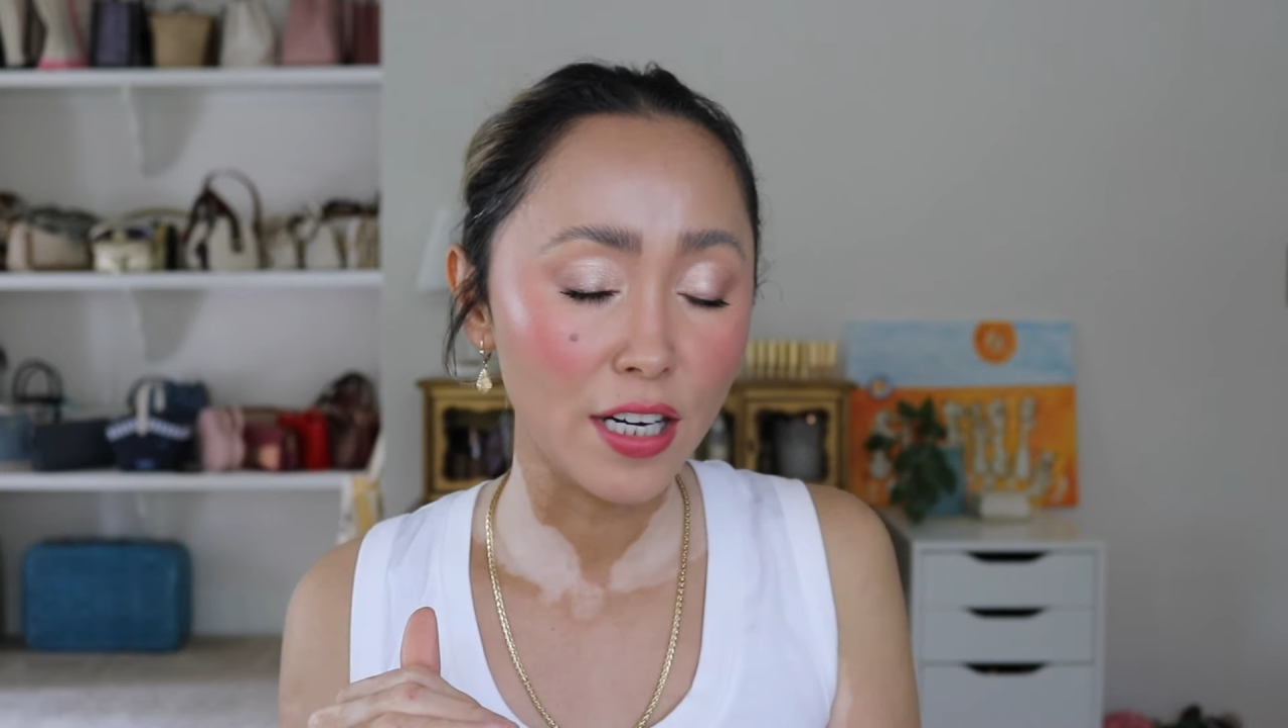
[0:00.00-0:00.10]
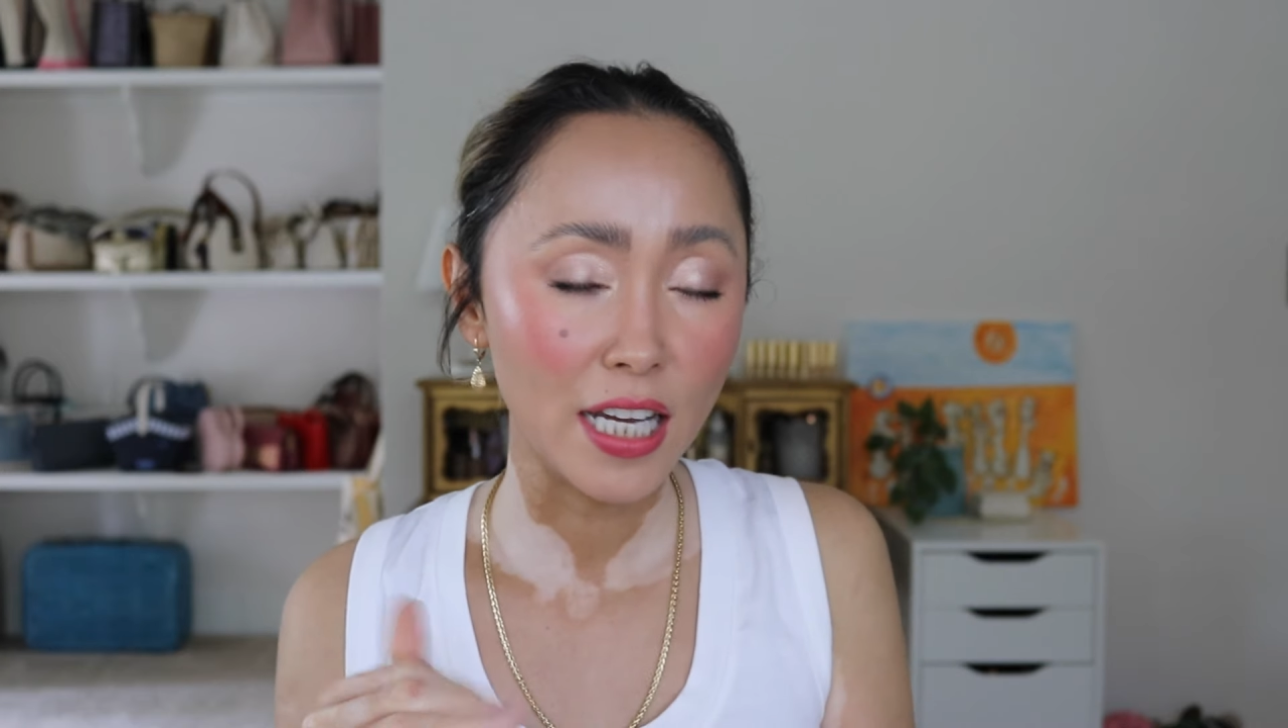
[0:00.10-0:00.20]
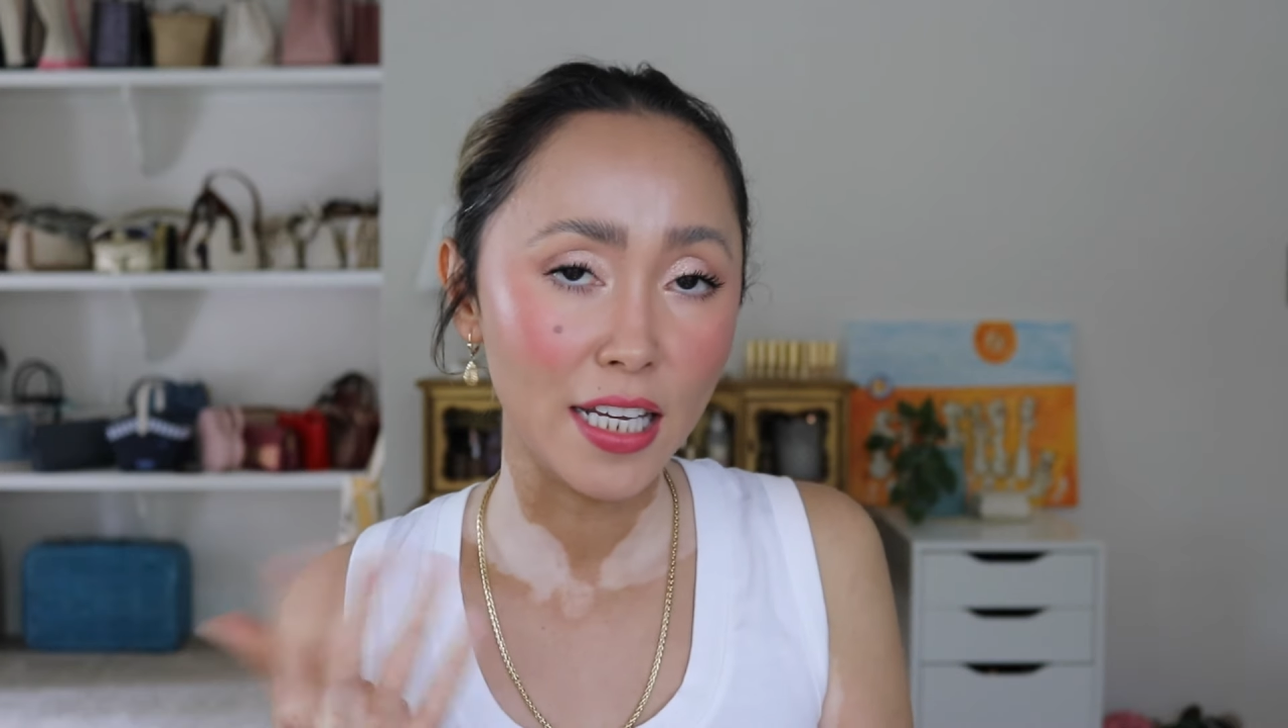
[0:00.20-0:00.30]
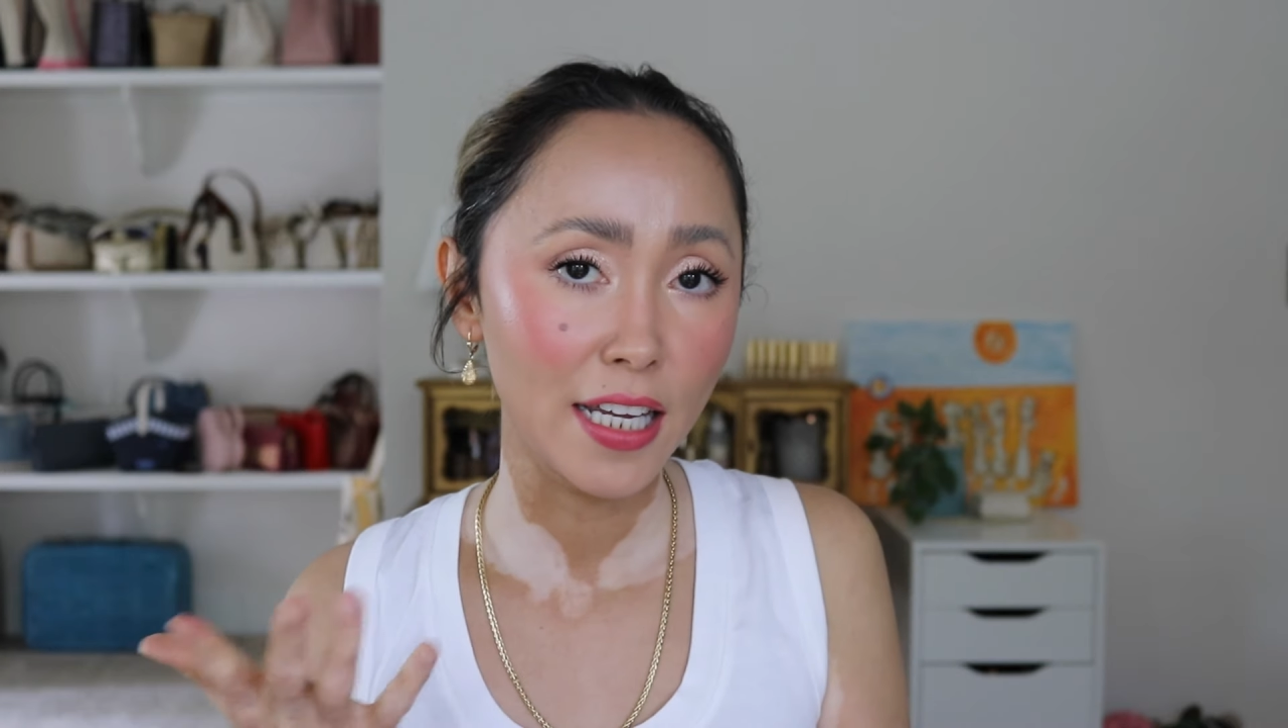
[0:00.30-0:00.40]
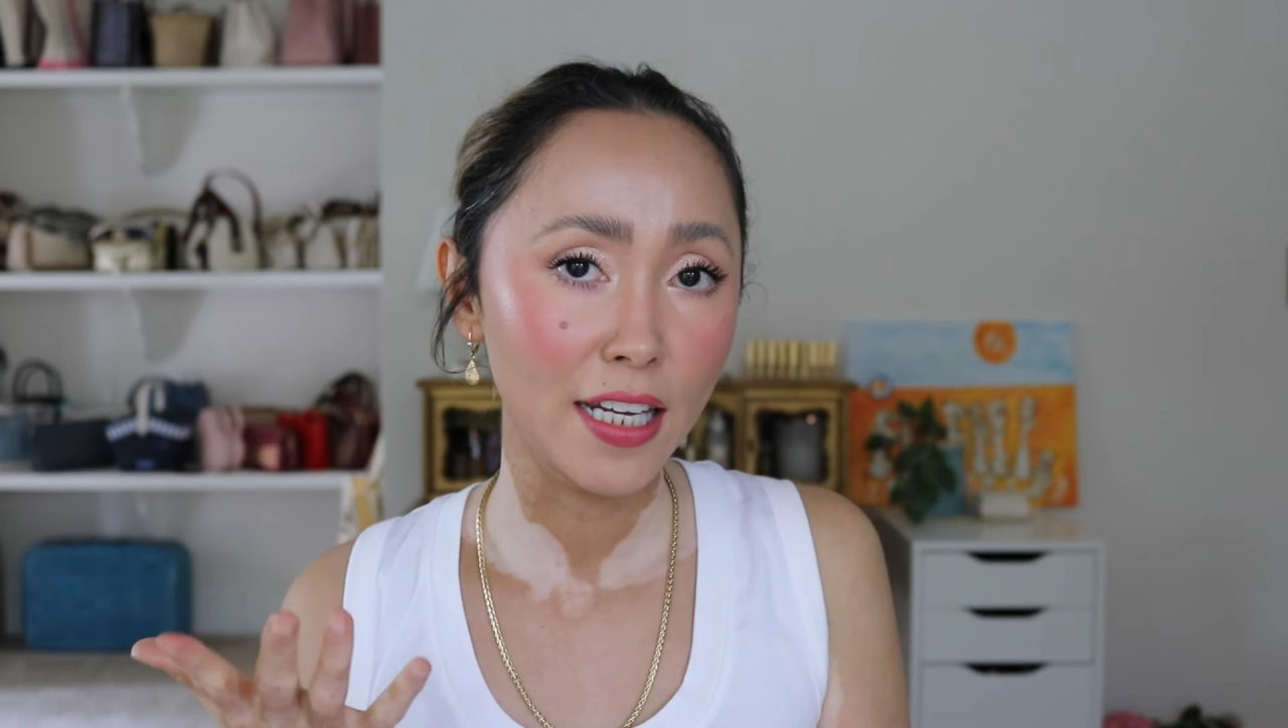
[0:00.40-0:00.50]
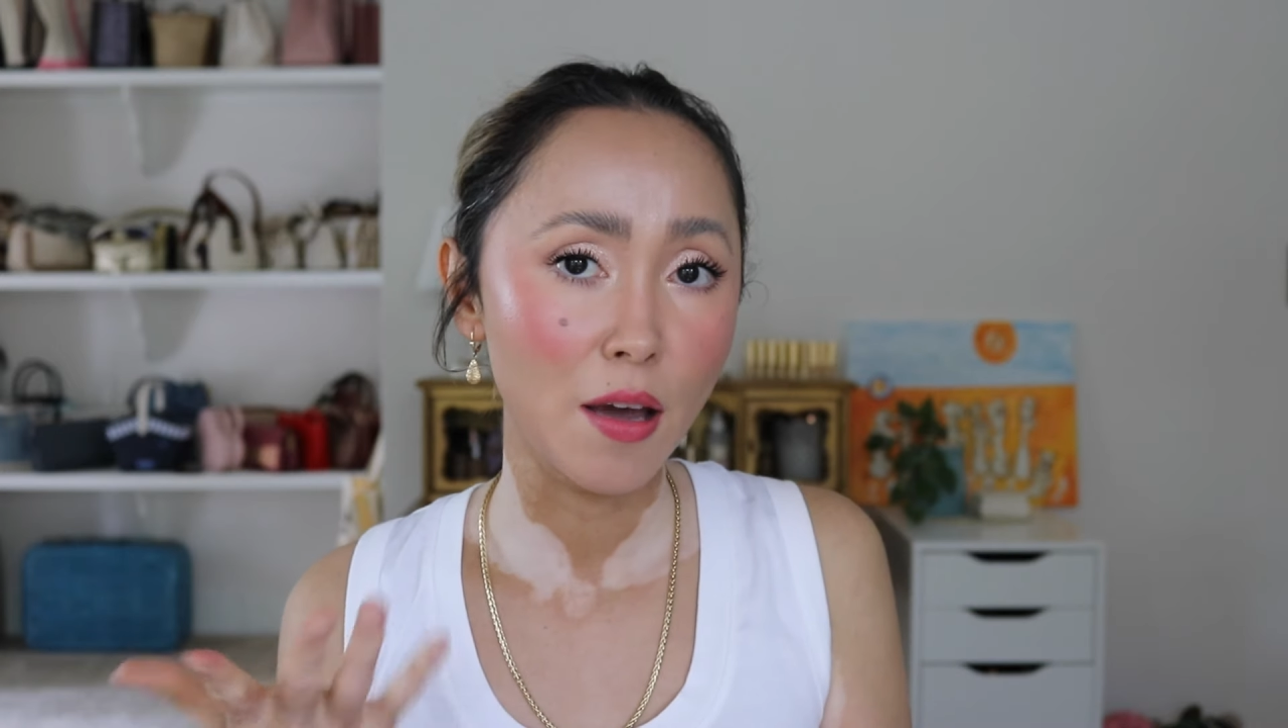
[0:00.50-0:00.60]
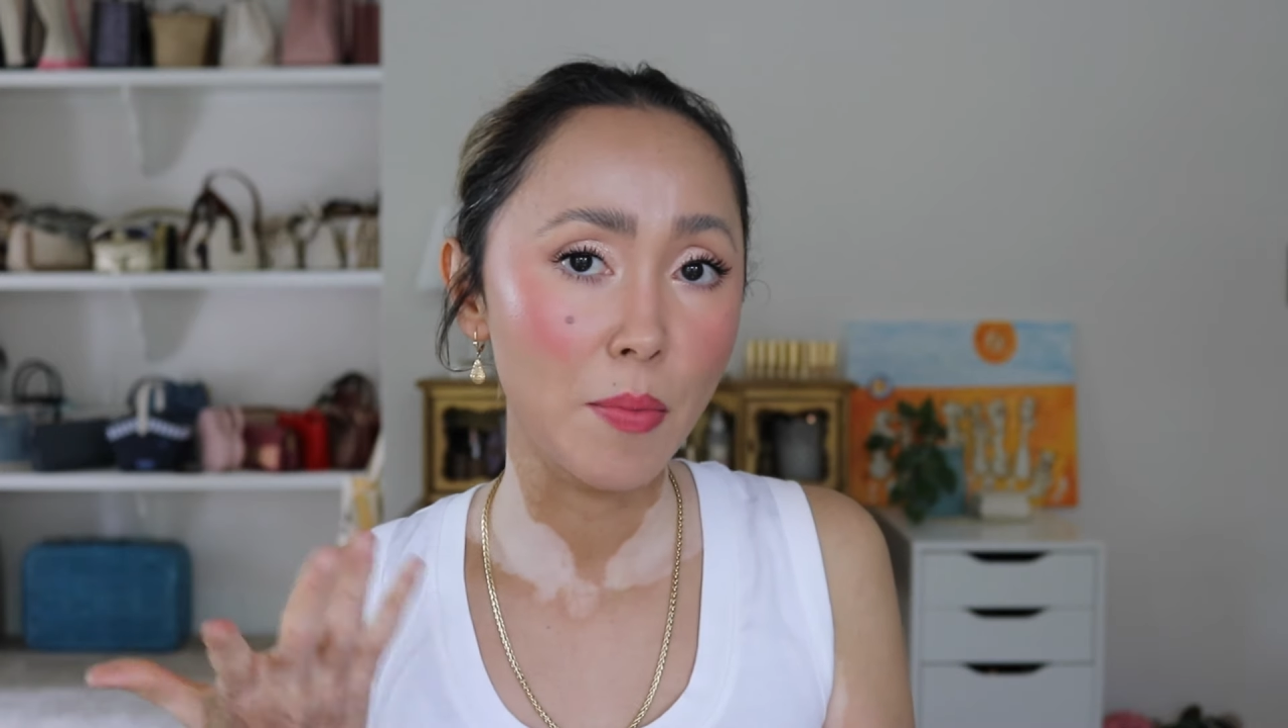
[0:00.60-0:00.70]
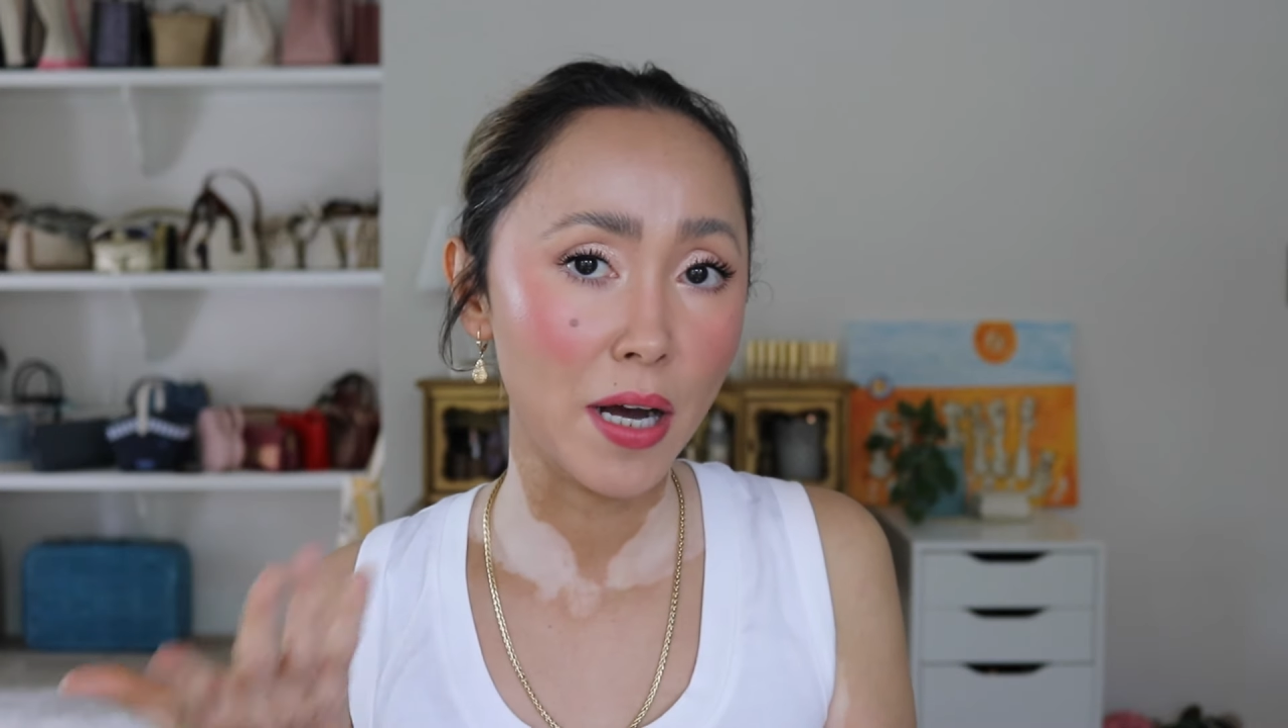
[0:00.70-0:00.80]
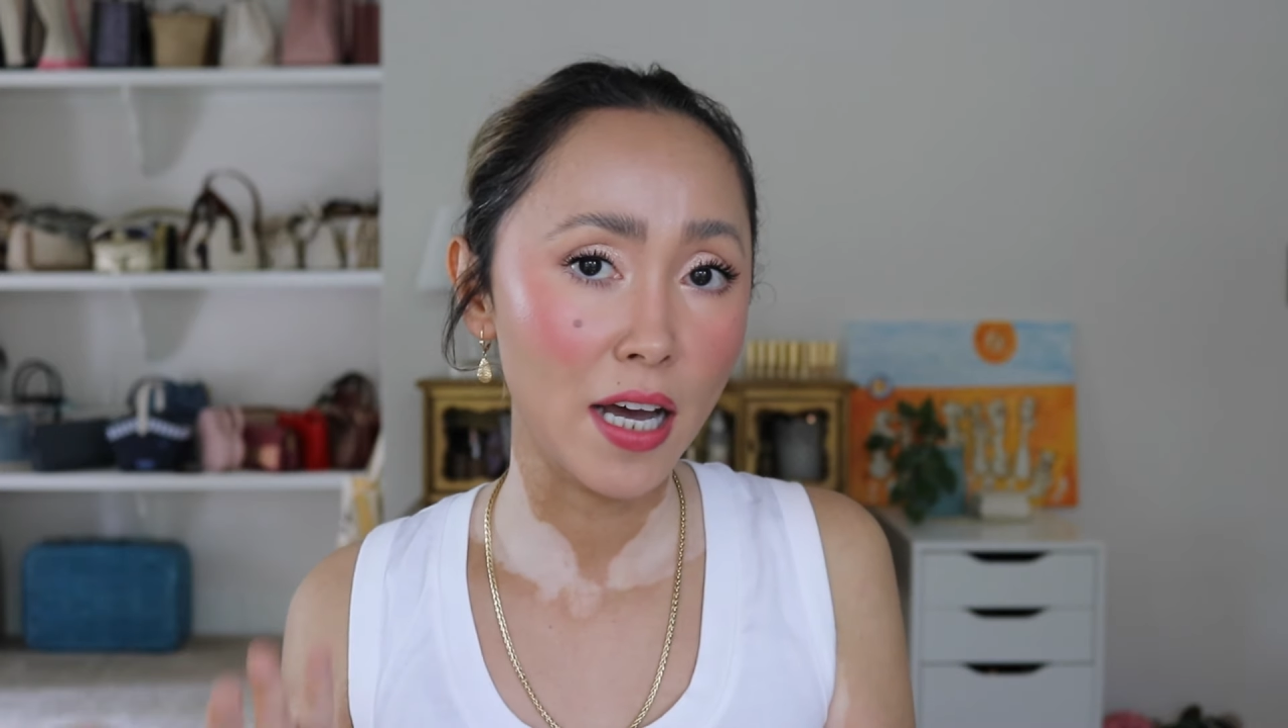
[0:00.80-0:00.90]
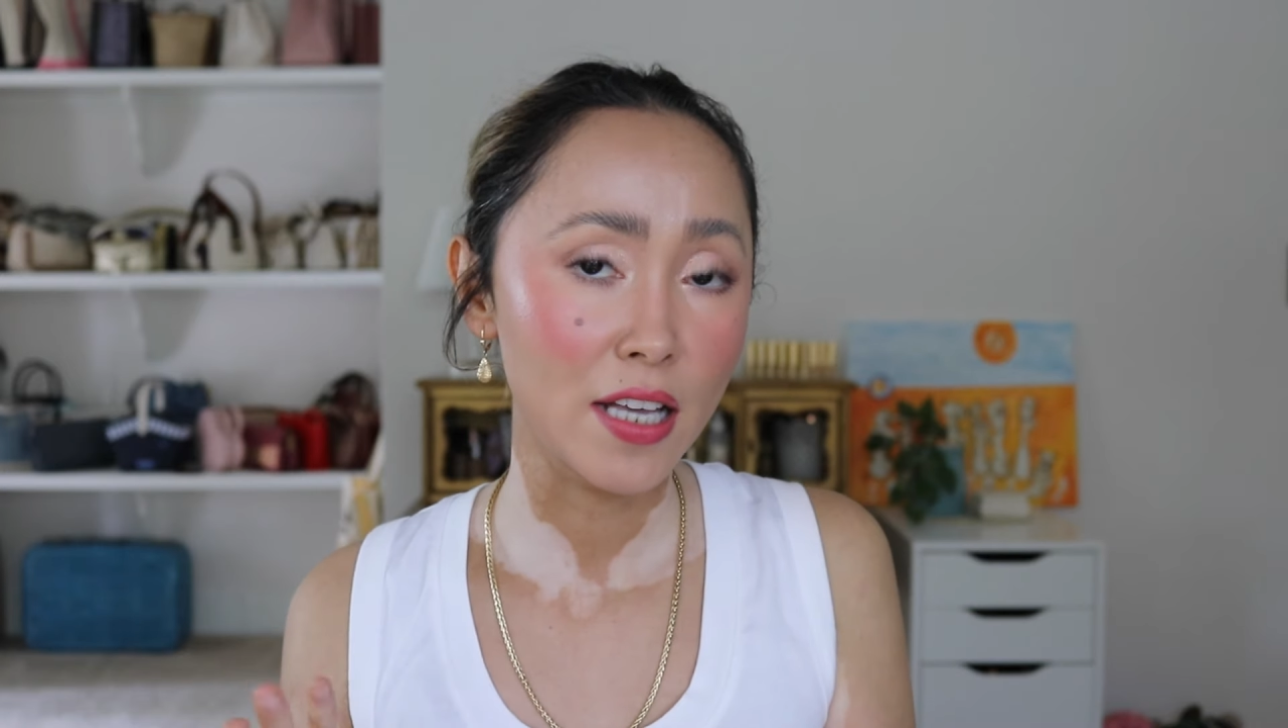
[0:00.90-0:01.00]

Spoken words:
again by